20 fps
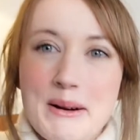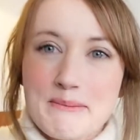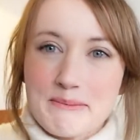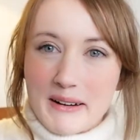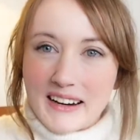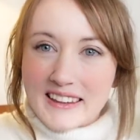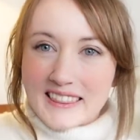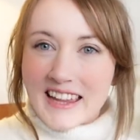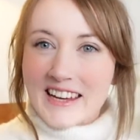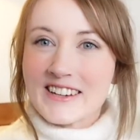
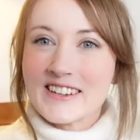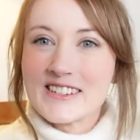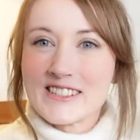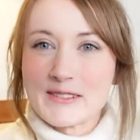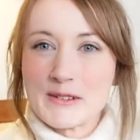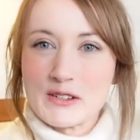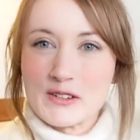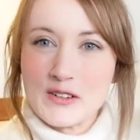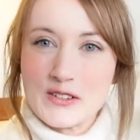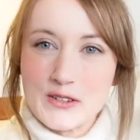But thank you so
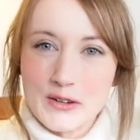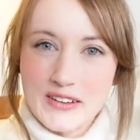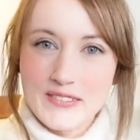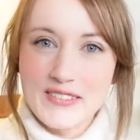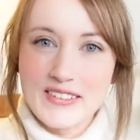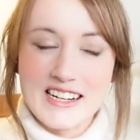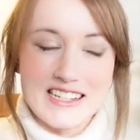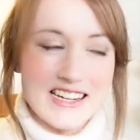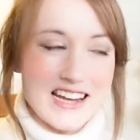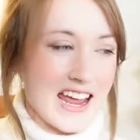much for joining me
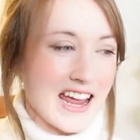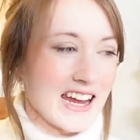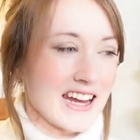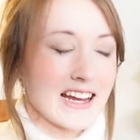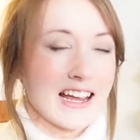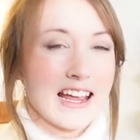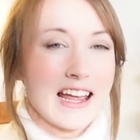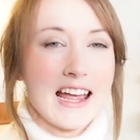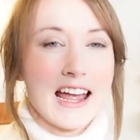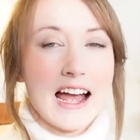today.
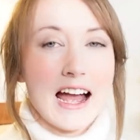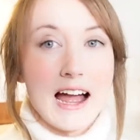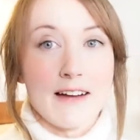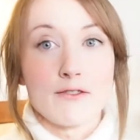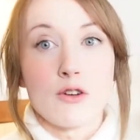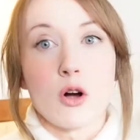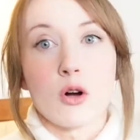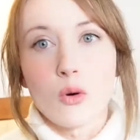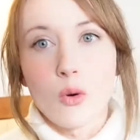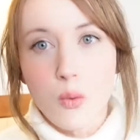I've
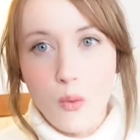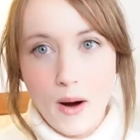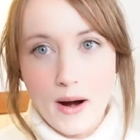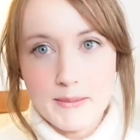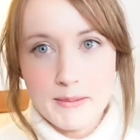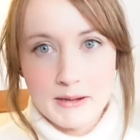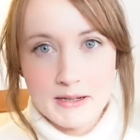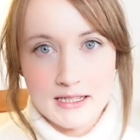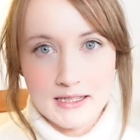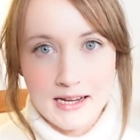got quite a
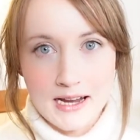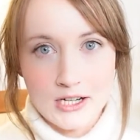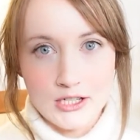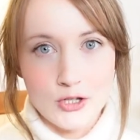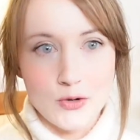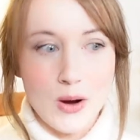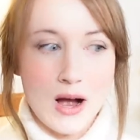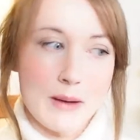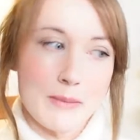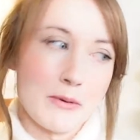bit to catch
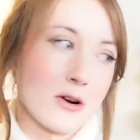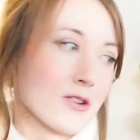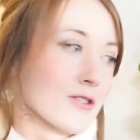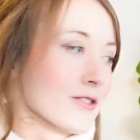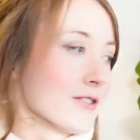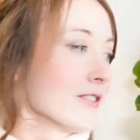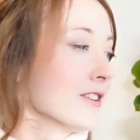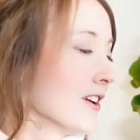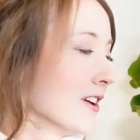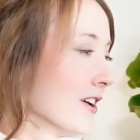you up
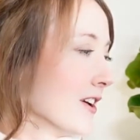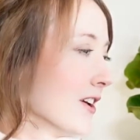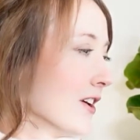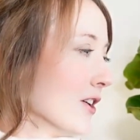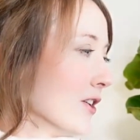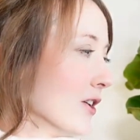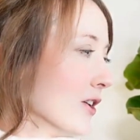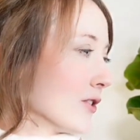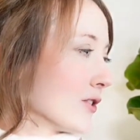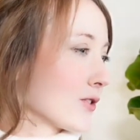on.
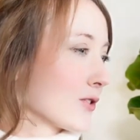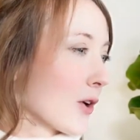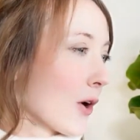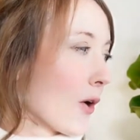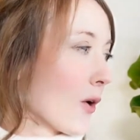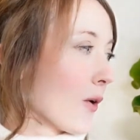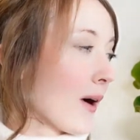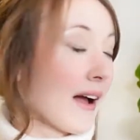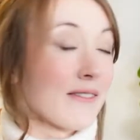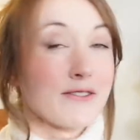
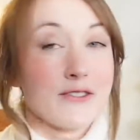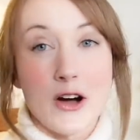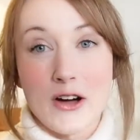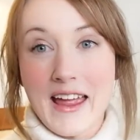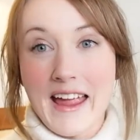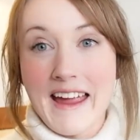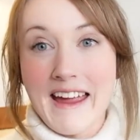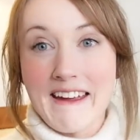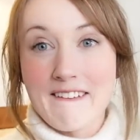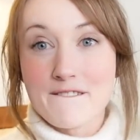So I've got
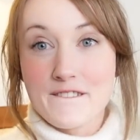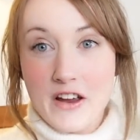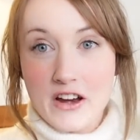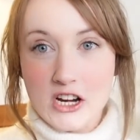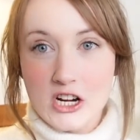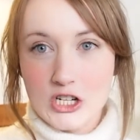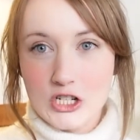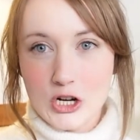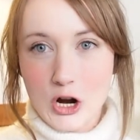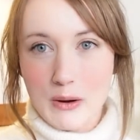a
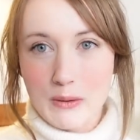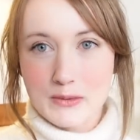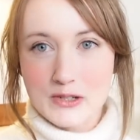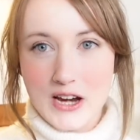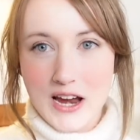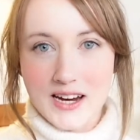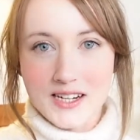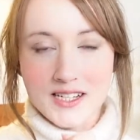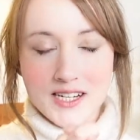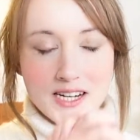finished
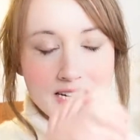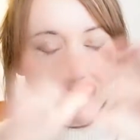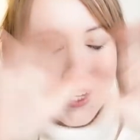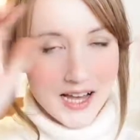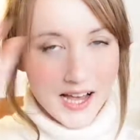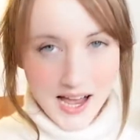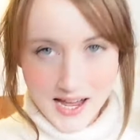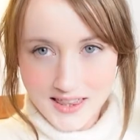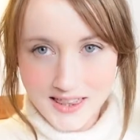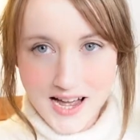object
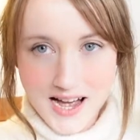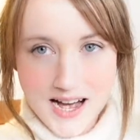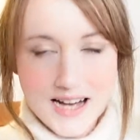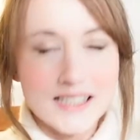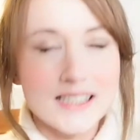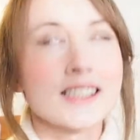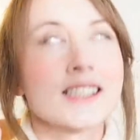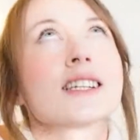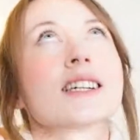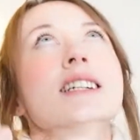at
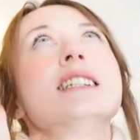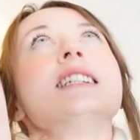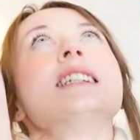last.